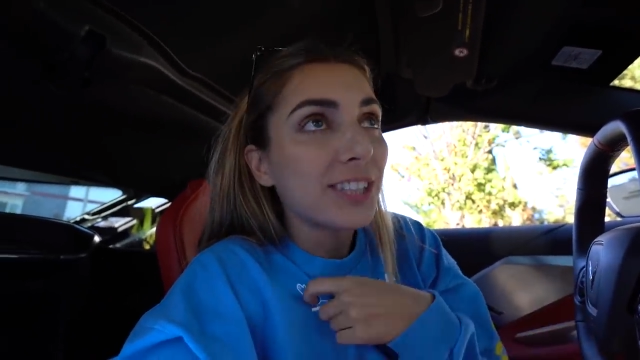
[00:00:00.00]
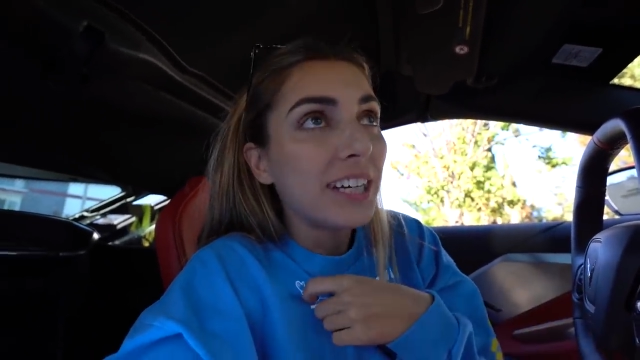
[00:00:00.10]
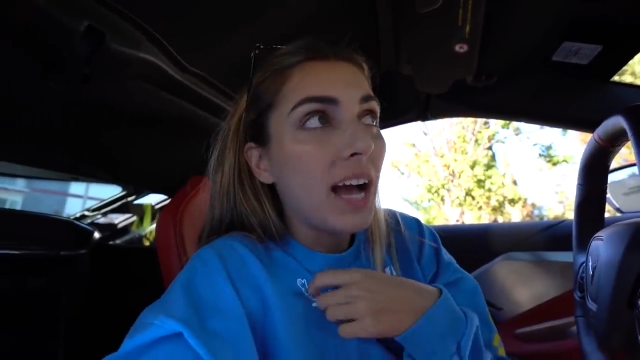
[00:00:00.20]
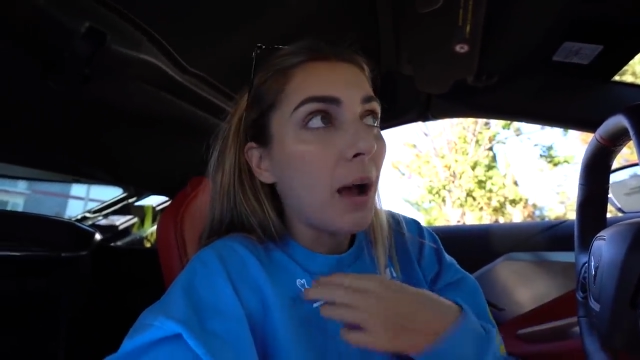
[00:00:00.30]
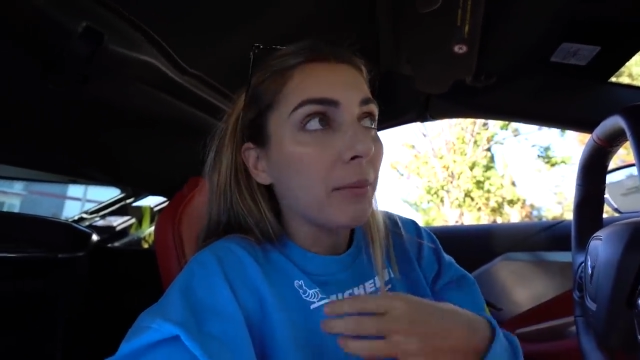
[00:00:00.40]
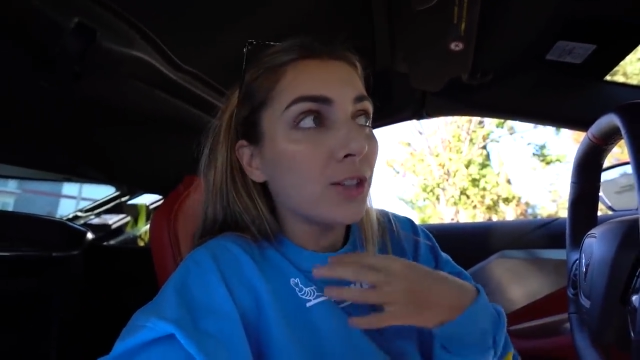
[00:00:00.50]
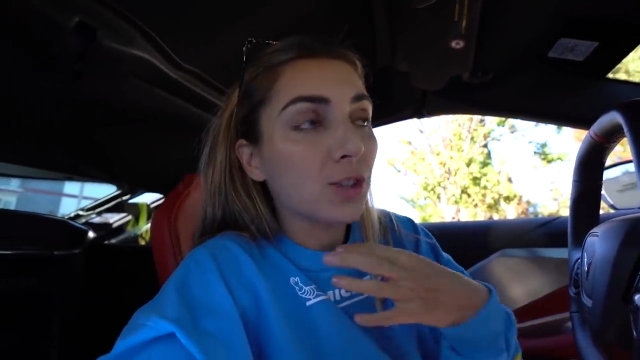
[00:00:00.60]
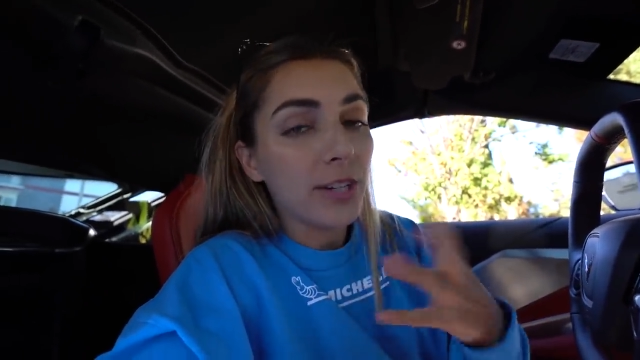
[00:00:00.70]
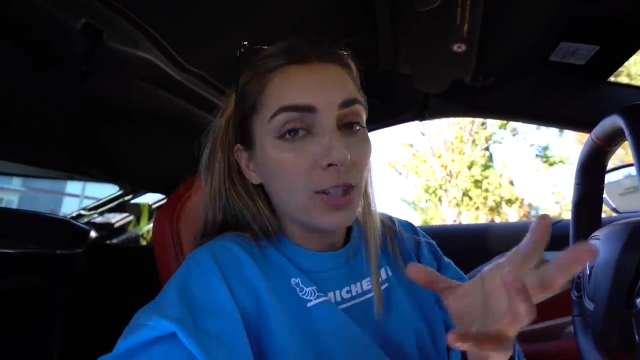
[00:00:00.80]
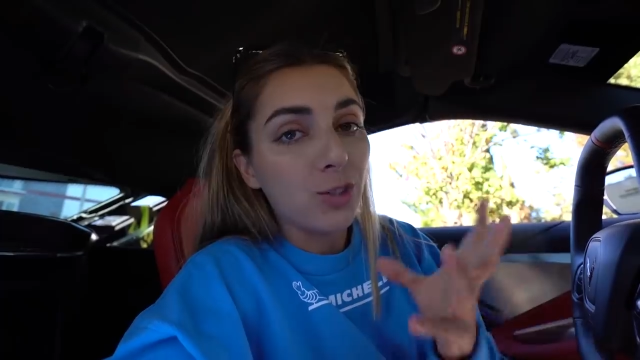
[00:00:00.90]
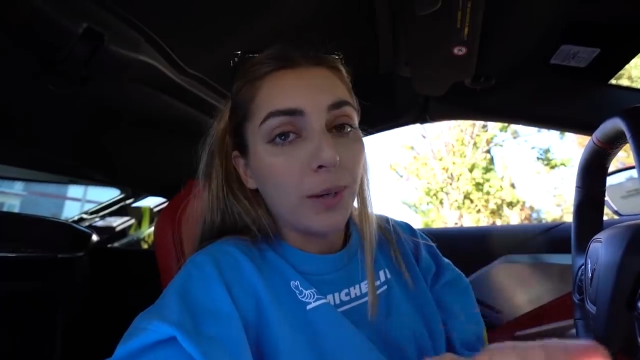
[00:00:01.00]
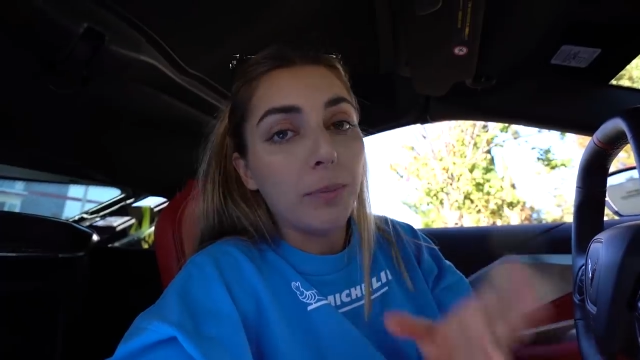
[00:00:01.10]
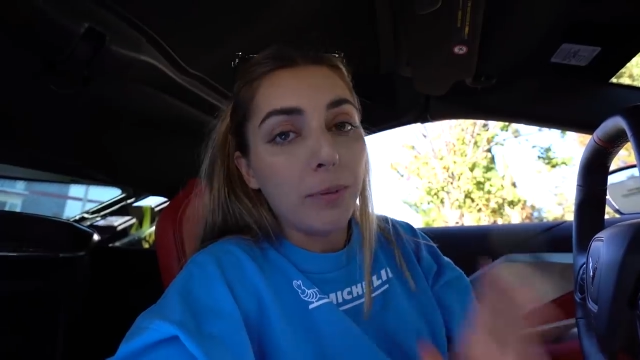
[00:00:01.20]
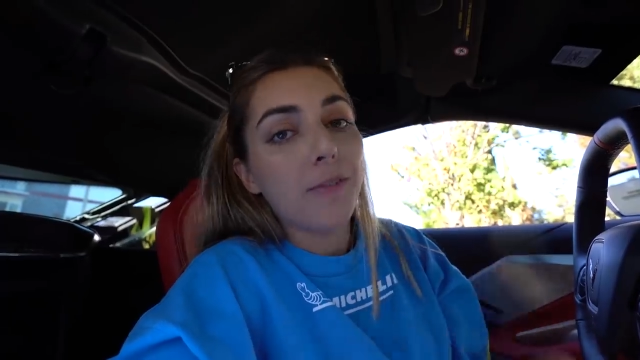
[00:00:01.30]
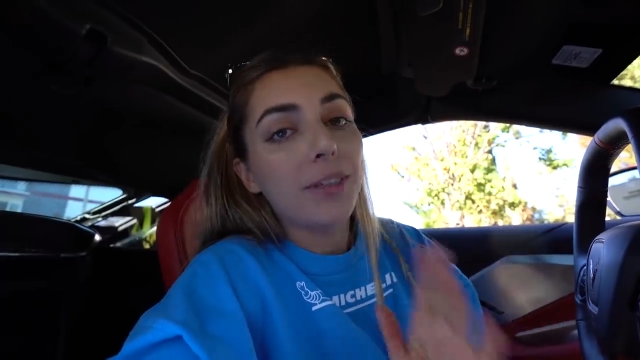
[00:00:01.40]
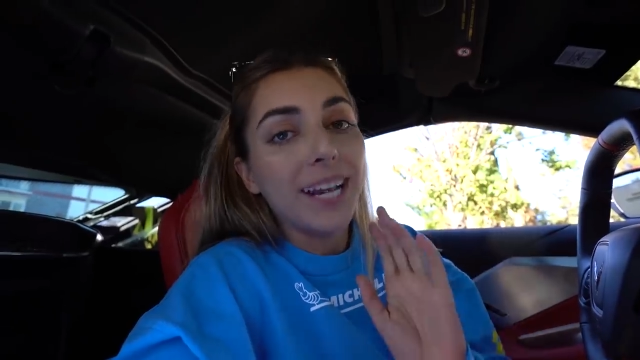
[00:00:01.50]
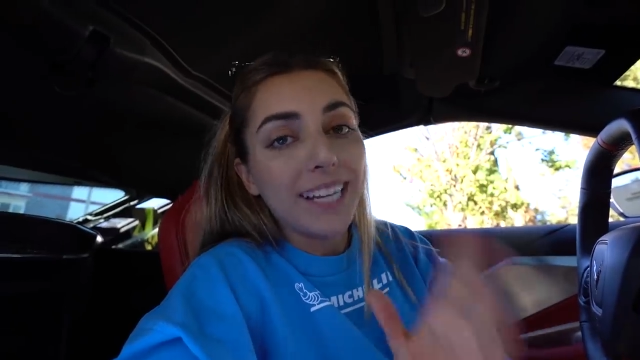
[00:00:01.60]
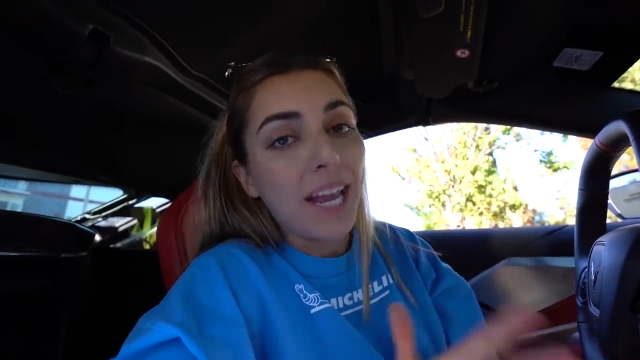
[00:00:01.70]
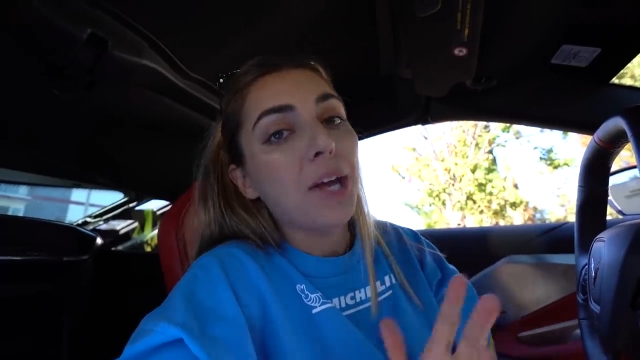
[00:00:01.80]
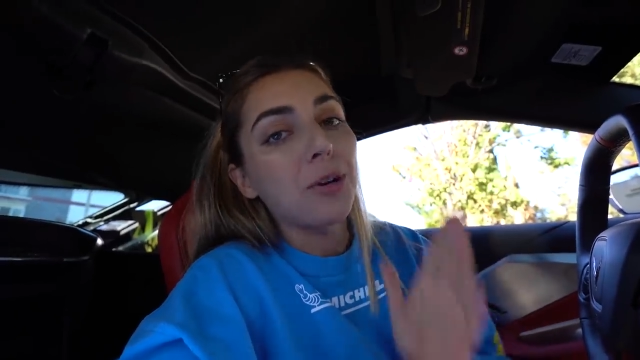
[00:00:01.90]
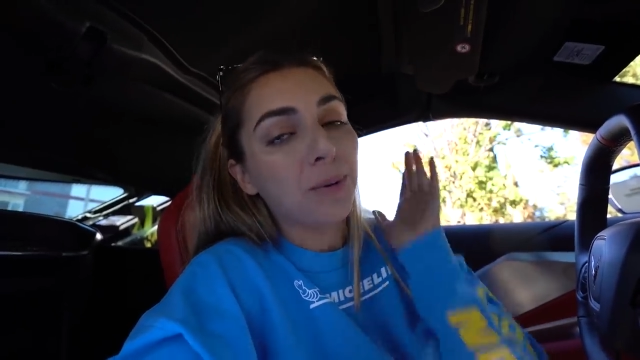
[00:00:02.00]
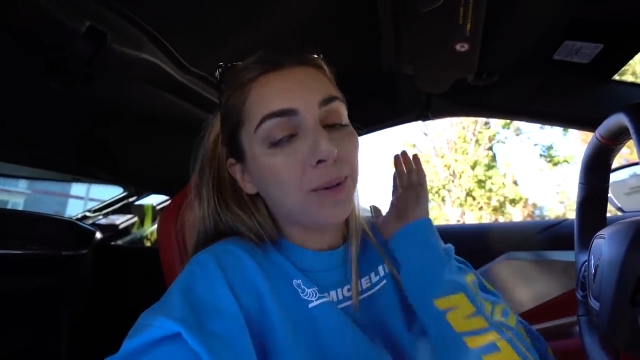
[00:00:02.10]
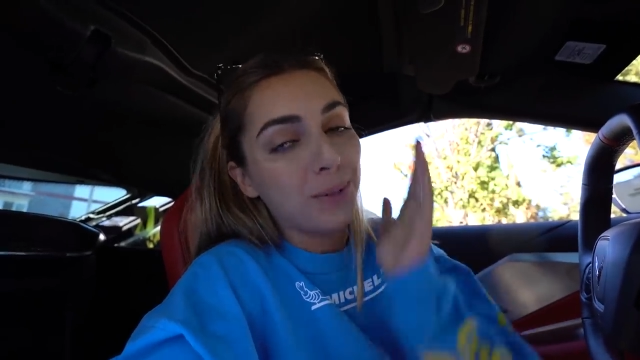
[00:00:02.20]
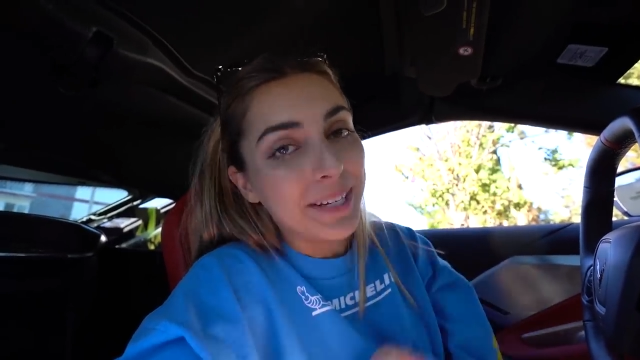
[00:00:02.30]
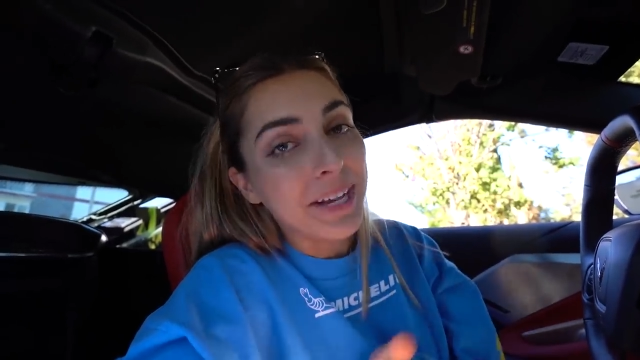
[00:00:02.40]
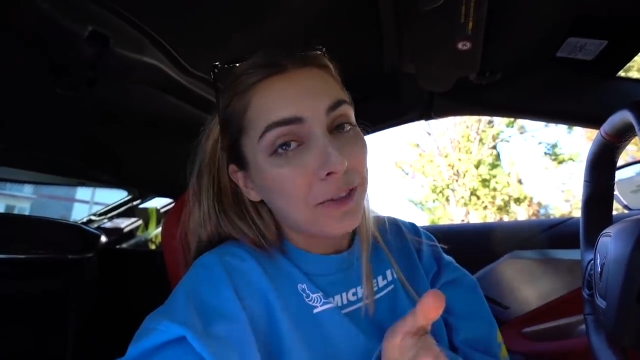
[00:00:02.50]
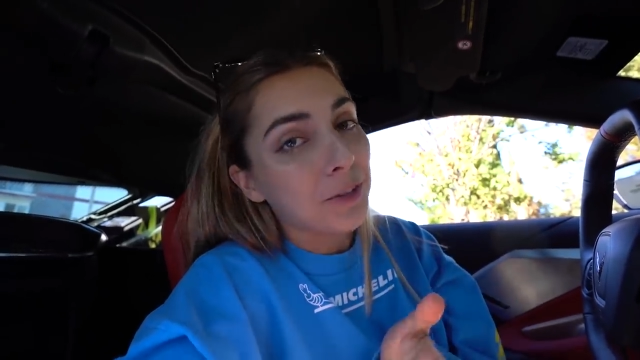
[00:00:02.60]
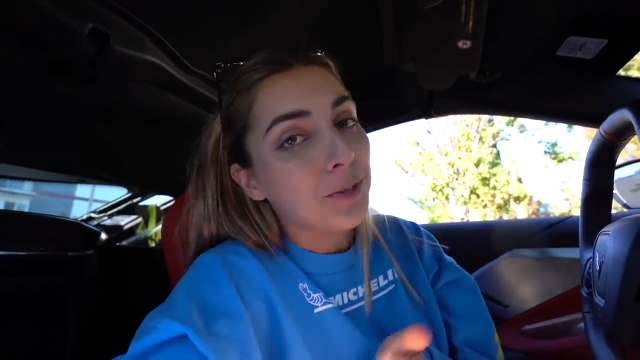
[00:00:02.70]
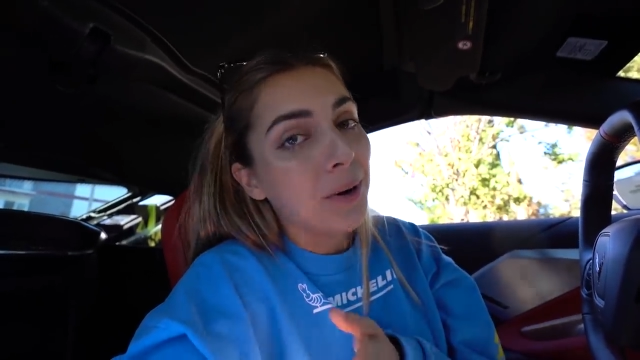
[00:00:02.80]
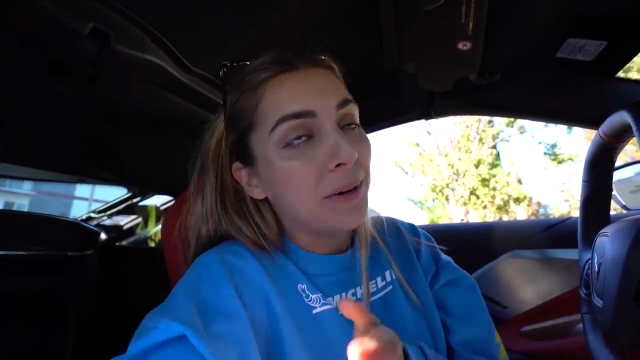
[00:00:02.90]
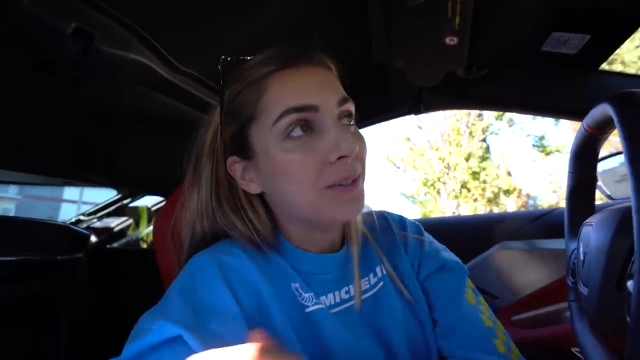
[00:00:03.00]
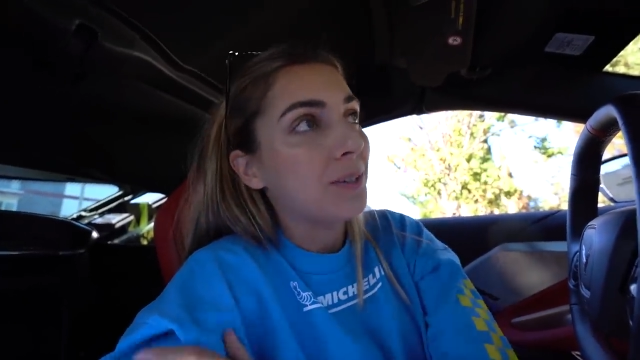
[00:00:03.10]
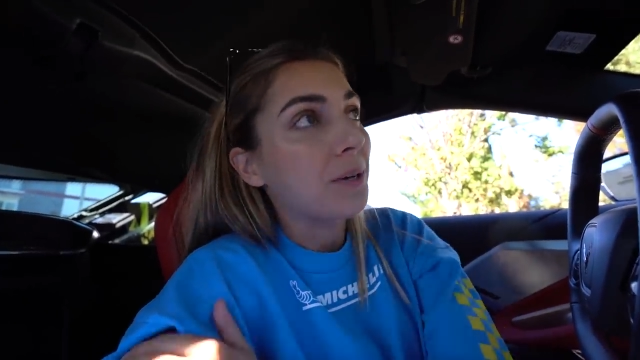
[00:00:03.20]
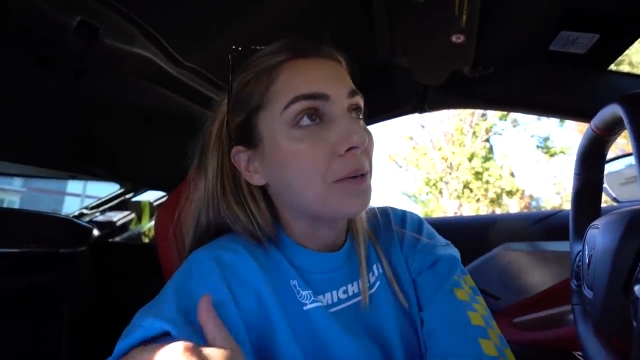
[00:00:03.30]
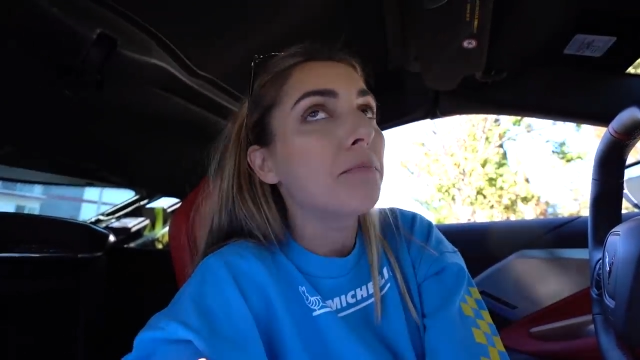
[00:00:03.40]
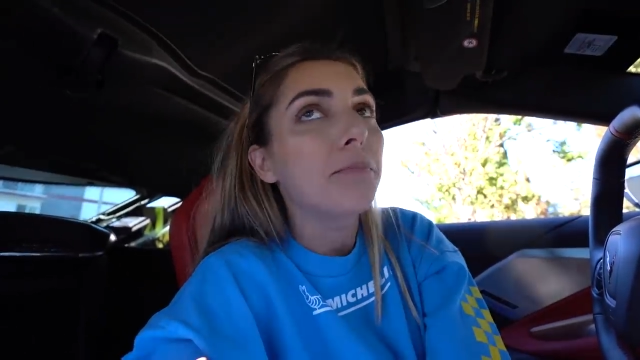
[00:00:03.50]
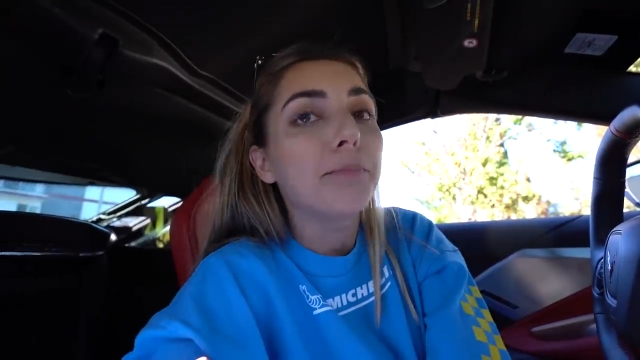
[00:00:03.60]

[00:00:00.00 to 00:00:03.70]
I'm gonna try and scrape up everything I can in order to get this car, so